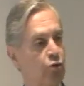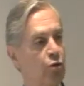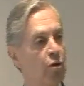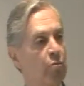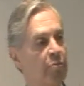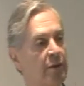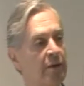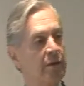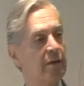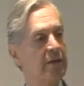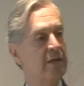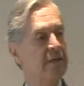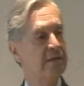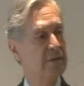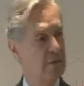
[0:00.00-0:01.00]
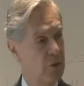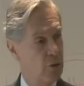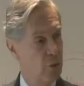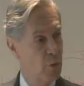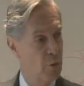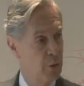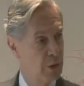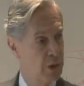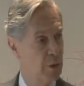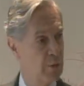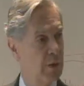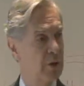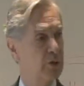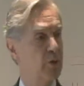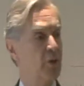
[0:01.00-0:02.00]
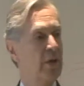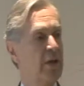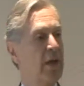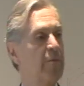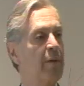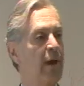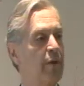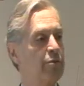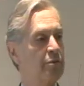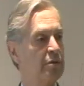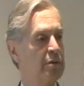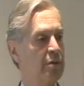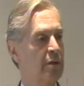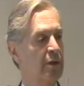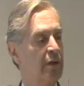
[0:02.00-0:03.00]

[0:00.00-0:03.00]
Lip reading: to compete in this new world that we're talking about,